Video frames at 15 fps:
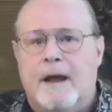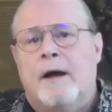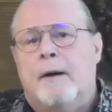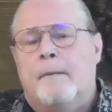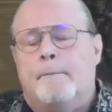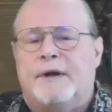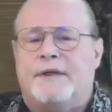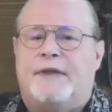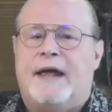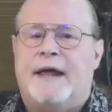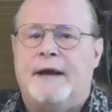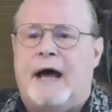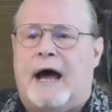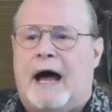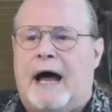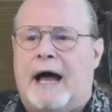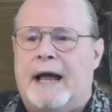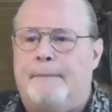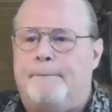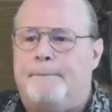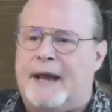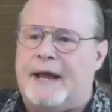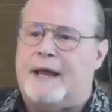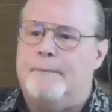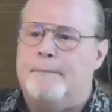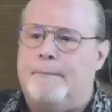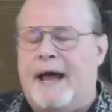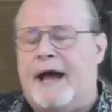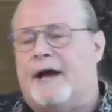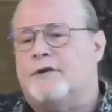But then I beckoned
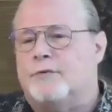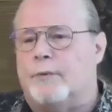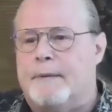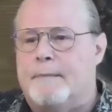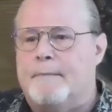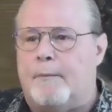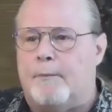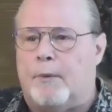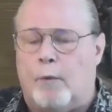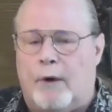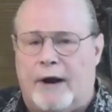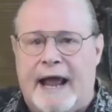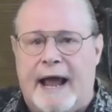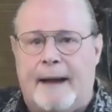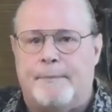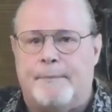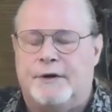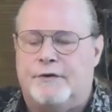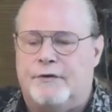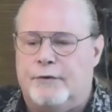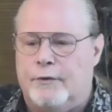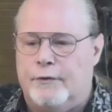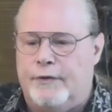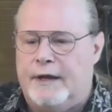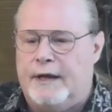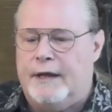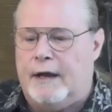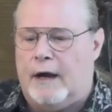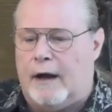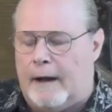back to remember what happened to
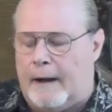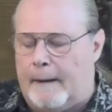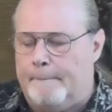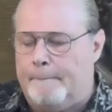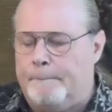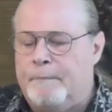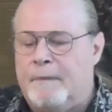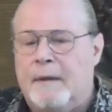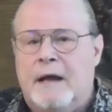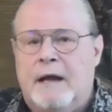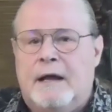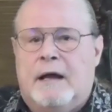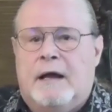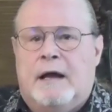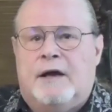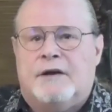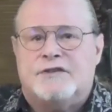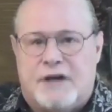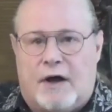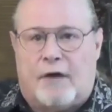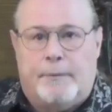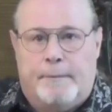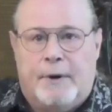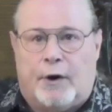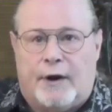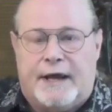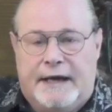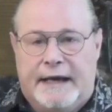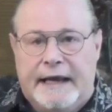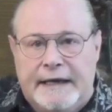the um, South
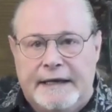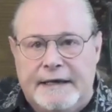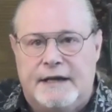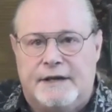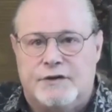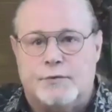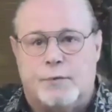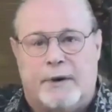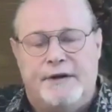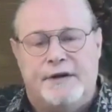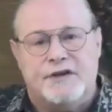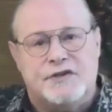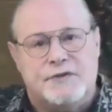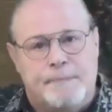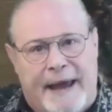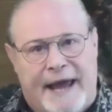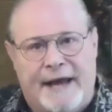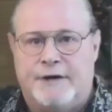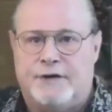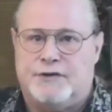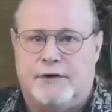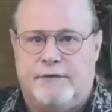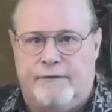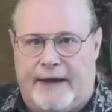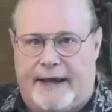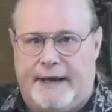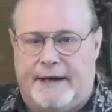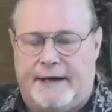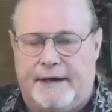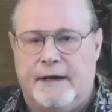American Indians when the Spanish
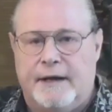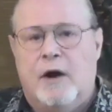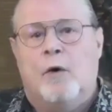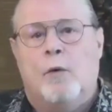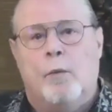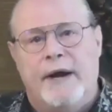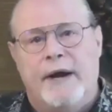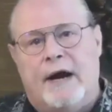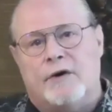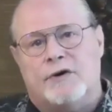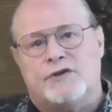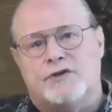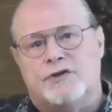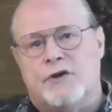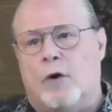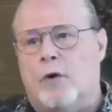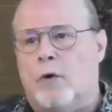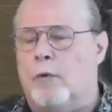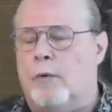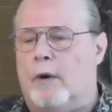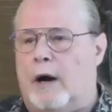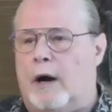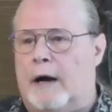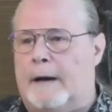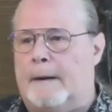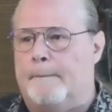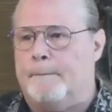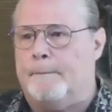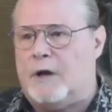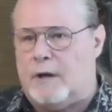invaded. We are so
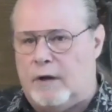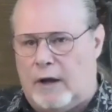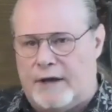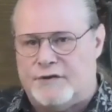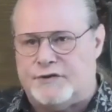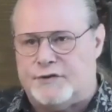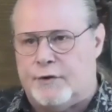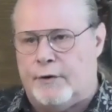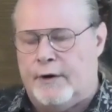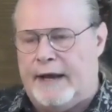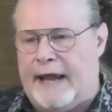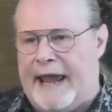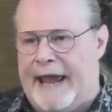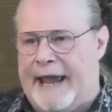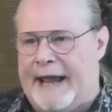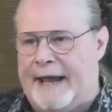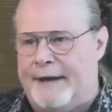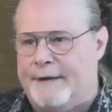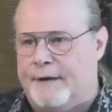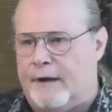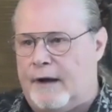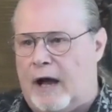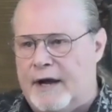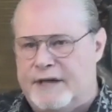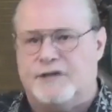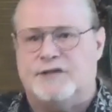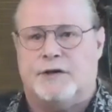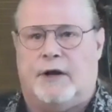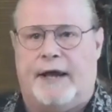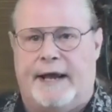um, clustered and
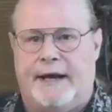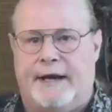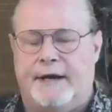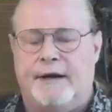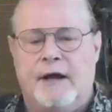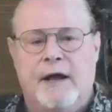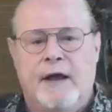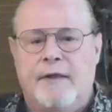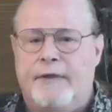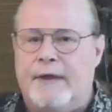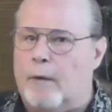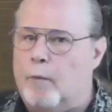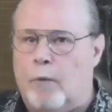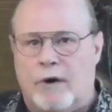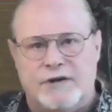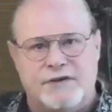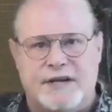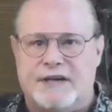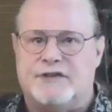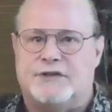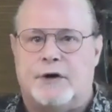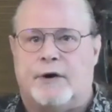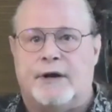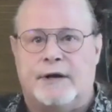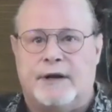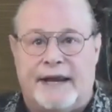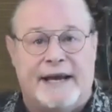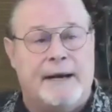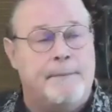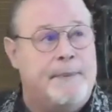isolated that once they started
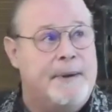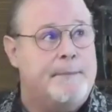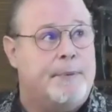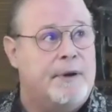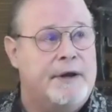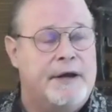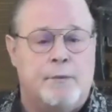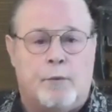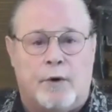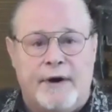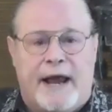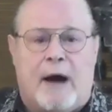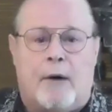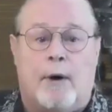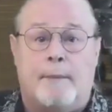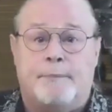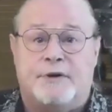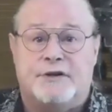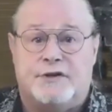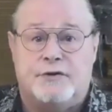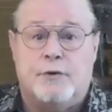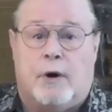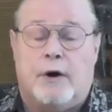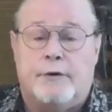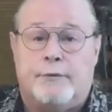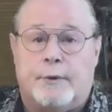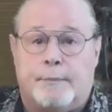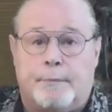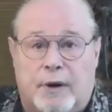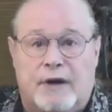letting people in, we're now up to two
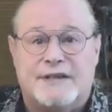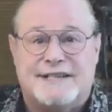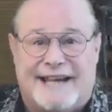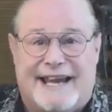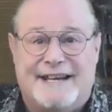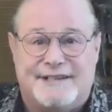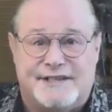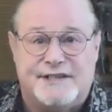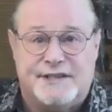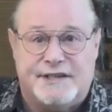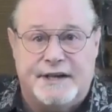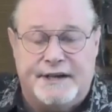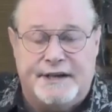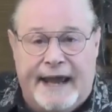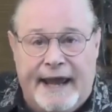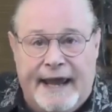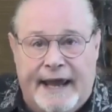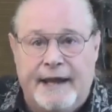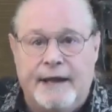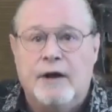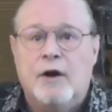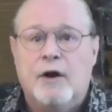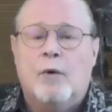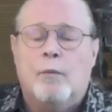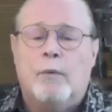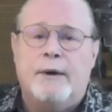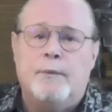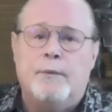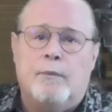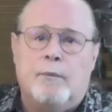hundred plus cases a day
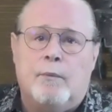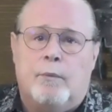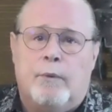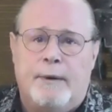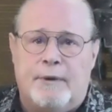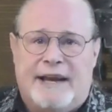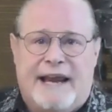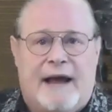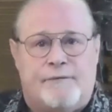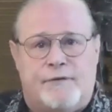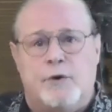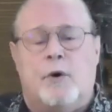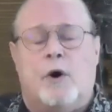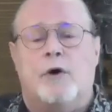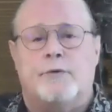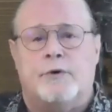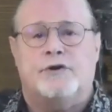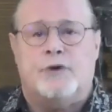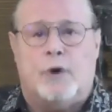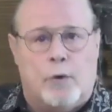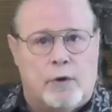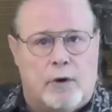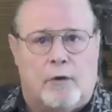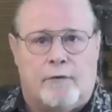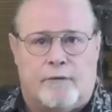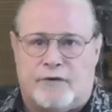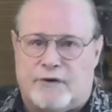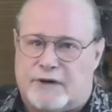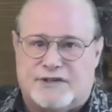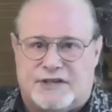when we would have two hundred total
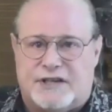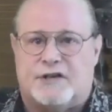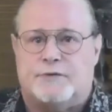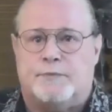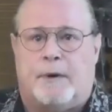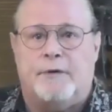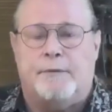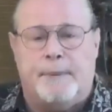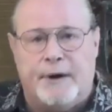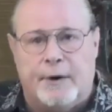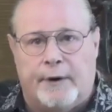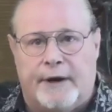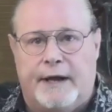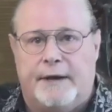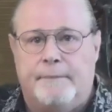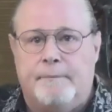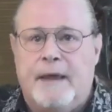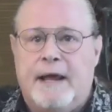over a six-month period.